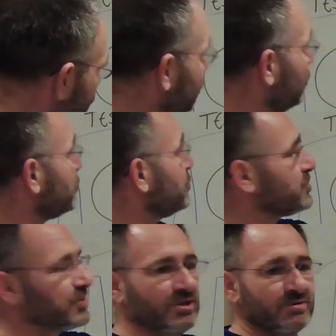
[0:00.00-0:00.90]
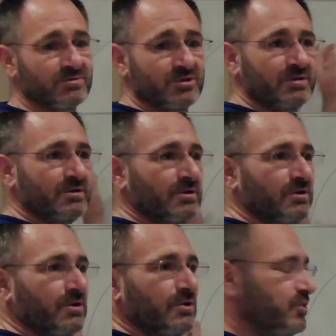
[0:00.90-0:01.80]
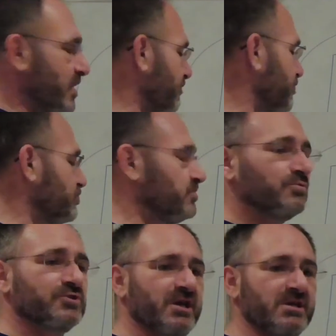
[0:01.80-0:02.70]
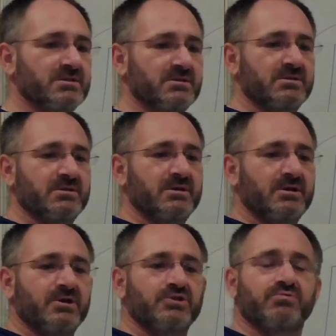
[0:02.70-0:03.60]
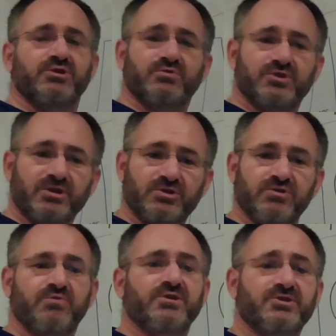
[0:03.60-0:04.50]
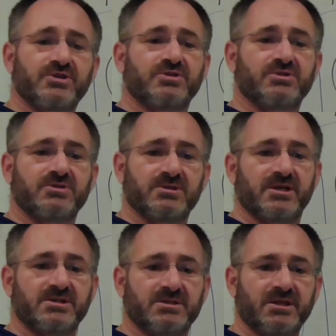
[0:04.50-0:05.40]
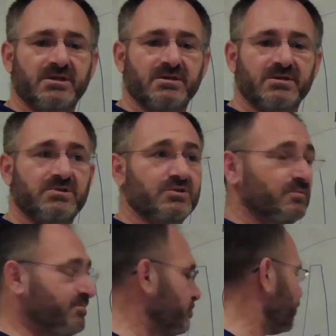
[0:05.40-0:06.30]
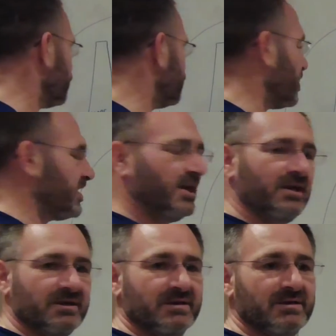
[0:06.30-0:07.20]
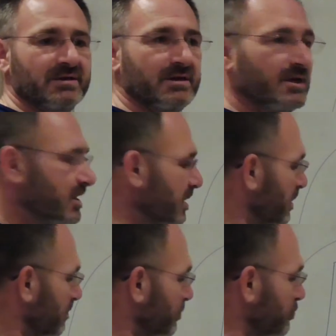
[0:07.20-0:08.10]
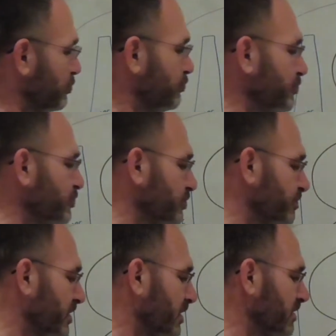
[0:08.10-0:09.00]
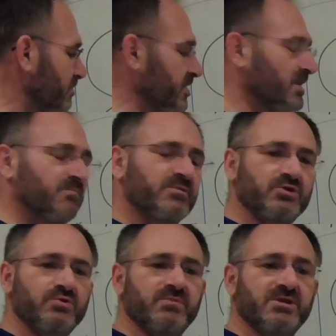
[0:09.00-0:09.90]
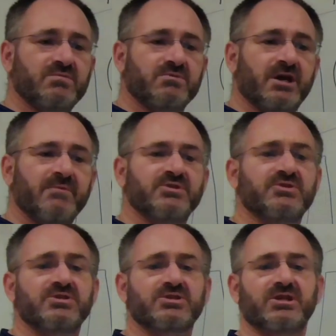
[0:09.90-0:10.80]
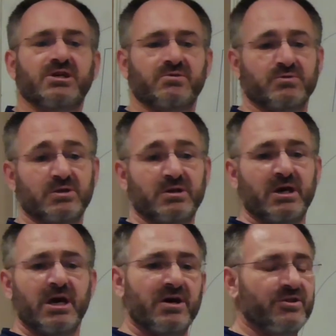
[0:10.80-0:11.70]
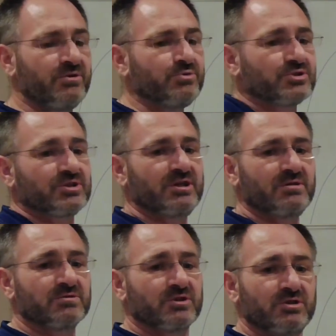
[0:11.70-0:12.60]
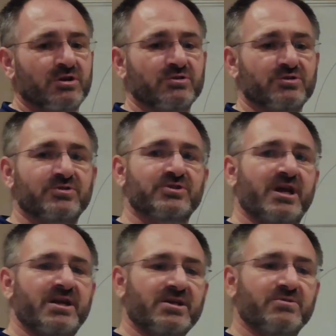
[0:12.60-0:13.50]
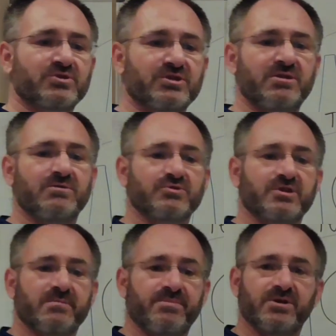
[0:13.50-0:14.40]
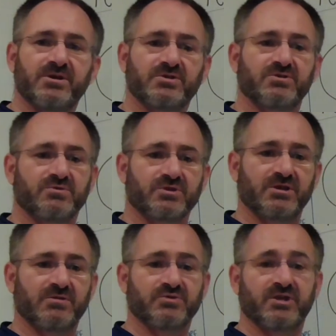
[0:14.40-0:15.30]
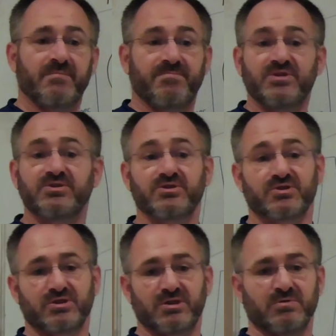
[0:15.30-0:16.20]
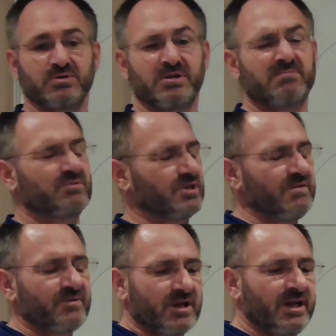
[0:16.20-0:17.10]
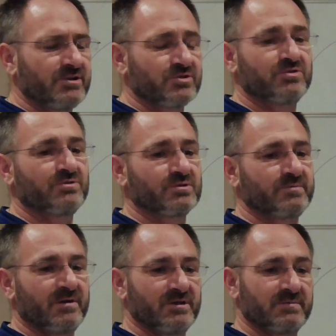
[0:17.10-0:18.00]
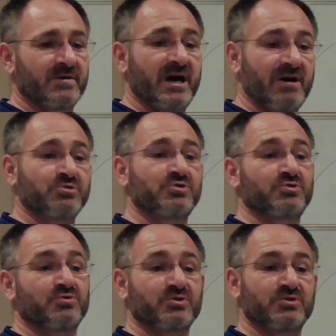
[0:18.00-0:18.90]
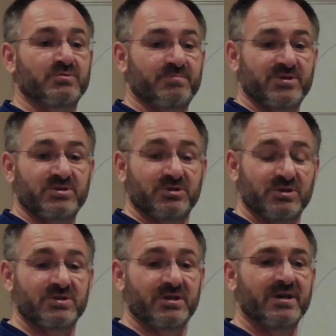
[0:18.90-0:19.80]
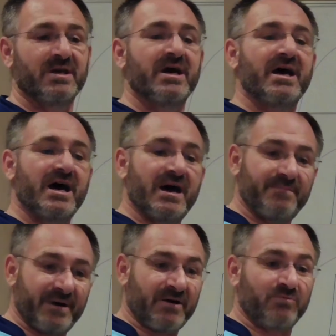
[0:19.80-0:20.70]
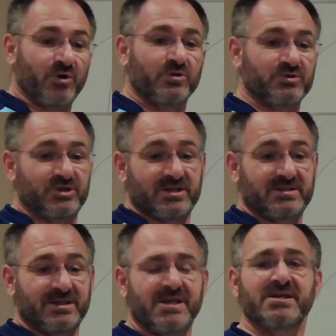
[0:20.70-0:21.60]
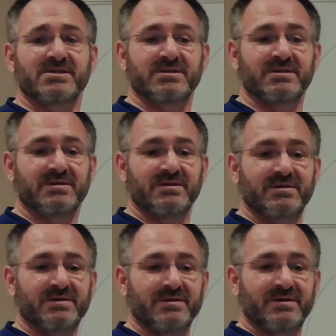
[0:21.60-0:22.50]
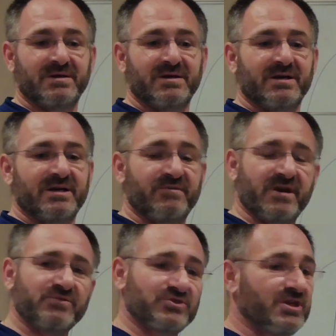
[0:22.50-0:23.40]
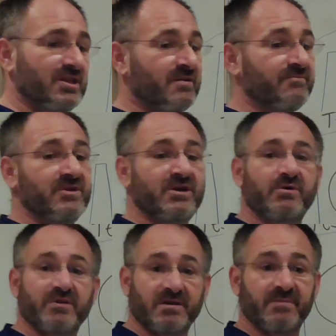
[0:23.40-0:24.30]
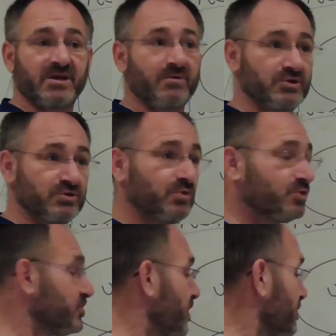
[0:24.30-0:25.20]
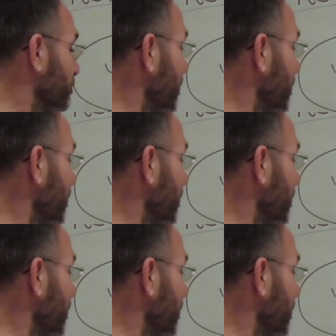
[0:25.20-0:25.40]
tools and skills. You have the tool sets, so we're using tool-assisted testing to support the checking. But the crucial part, the bit that we do miss sometimes, is the skills. And those skills are not just technical skills, they're personal skills, they're business skills. And Keith Klein has talked about this, about how to talk to the business about what testing is. And if you haven't seen that video, I recommend going to watch that as